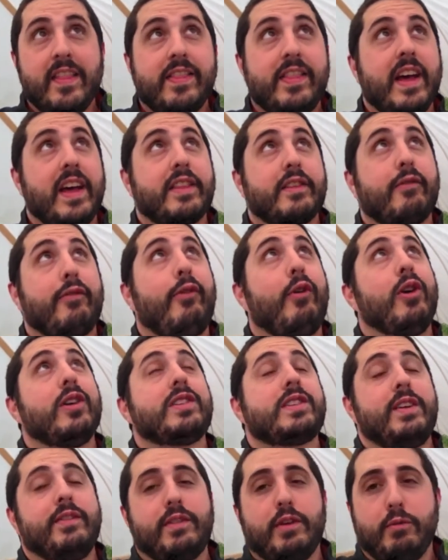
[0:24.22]
that the
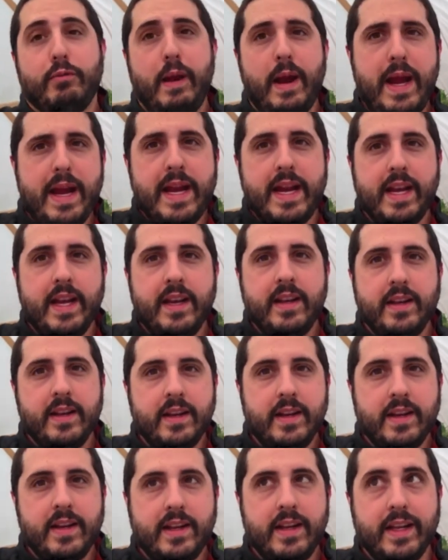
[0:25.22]
force of the rain
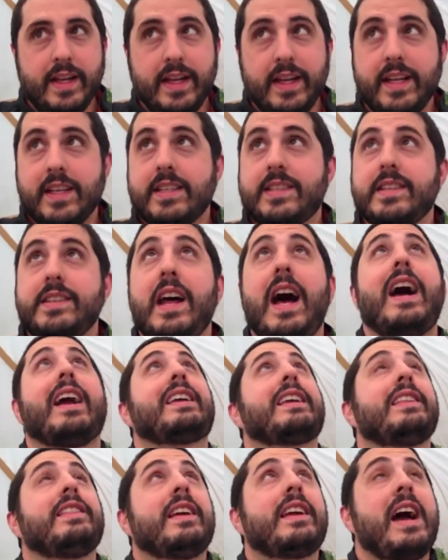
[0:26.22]
is
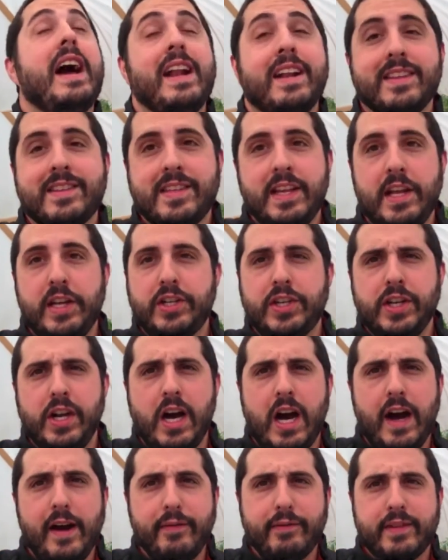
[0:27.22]
knocking the condensation
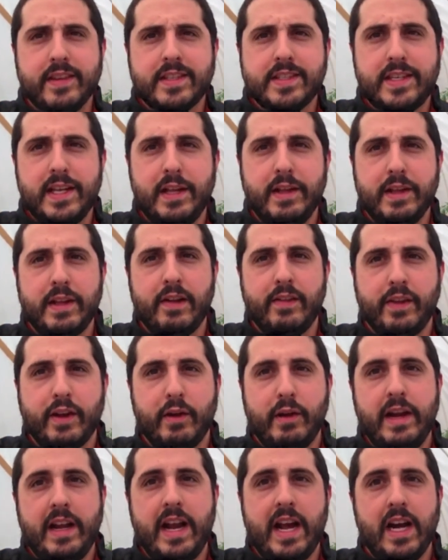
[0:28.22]
off the ceiling of the
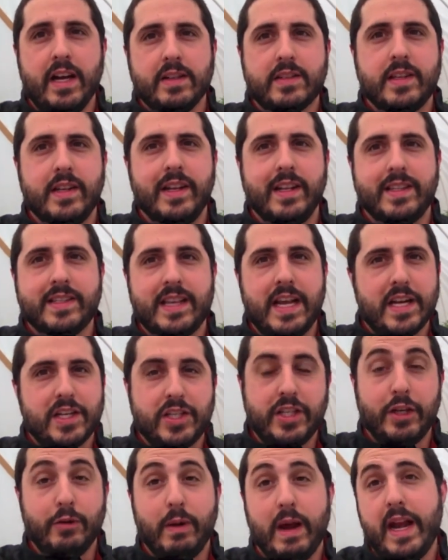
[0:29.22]
greenhouse, and it's
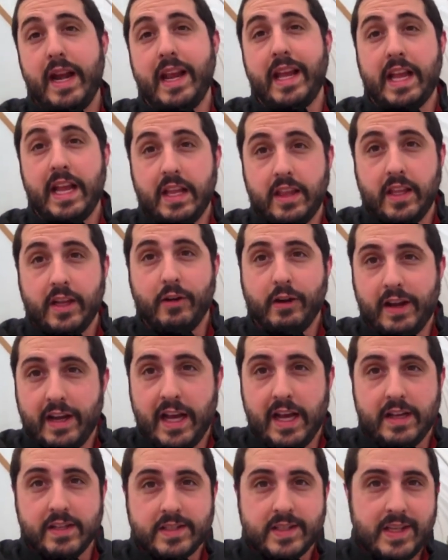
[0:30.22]
actually raining in the
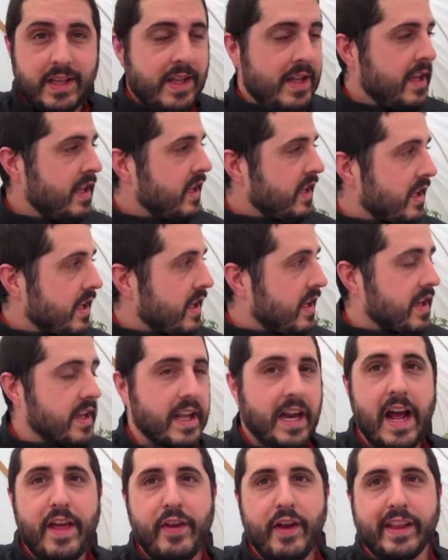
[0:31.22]
greenhouse.
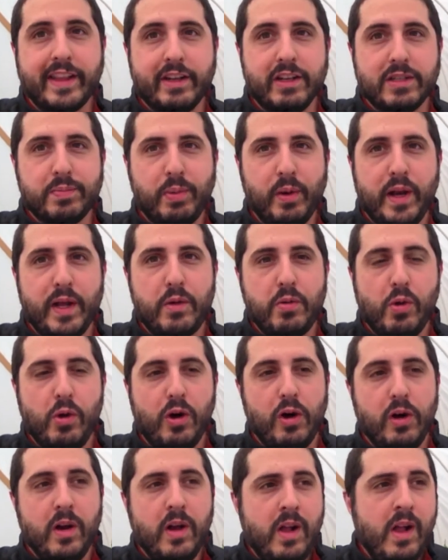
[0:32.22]
And I thought that was pretty
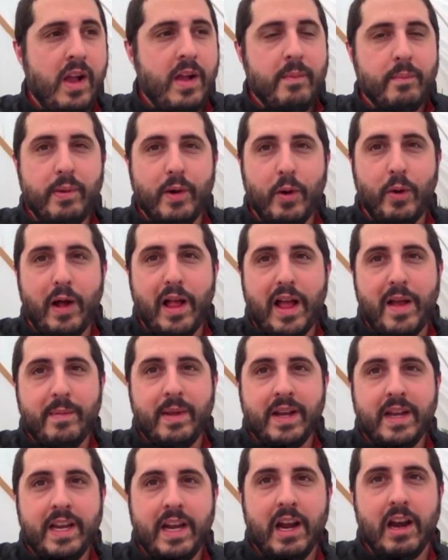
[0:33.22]
cool. But while I'm
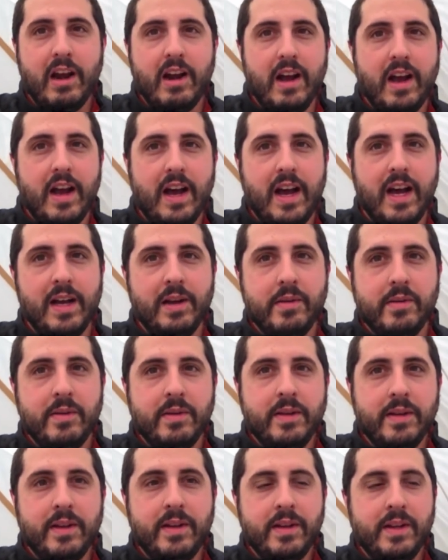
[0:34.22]
in here,
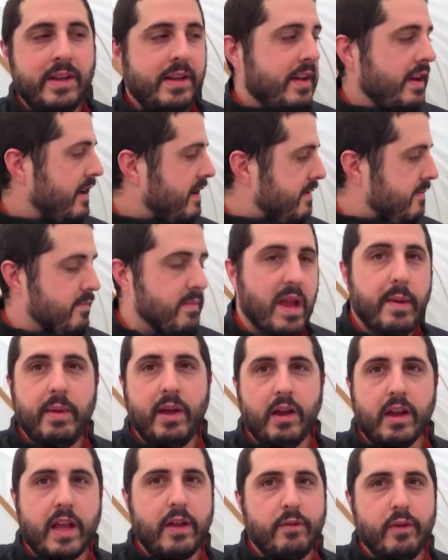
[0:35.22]
maybe
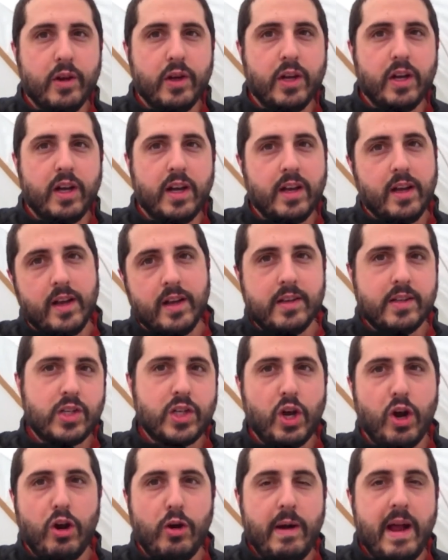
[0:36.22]
I'll give you a
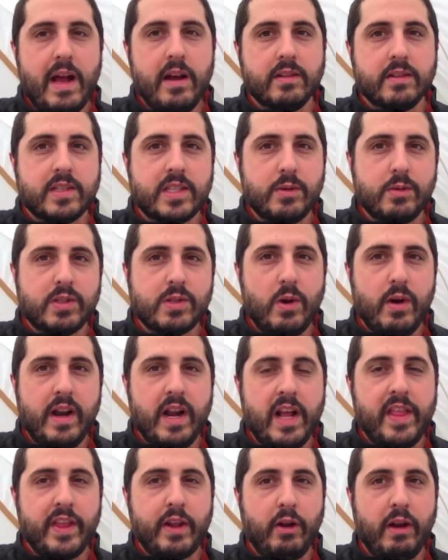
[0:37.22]
show around, see what's going
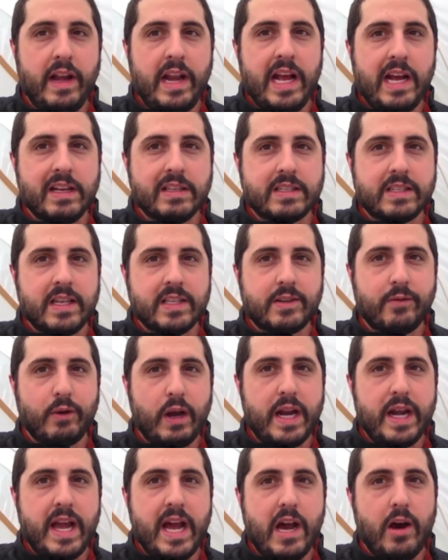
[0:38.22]
on in the greenhouse as of
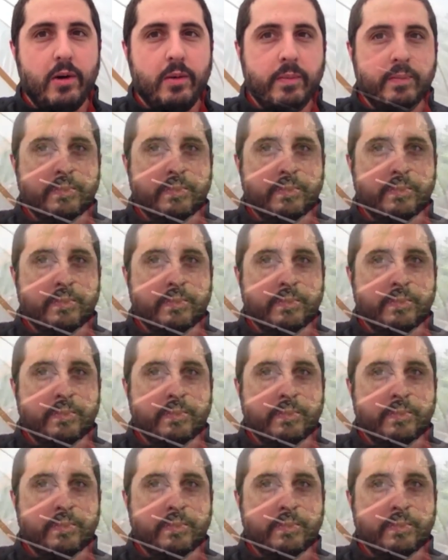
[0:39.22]
right now.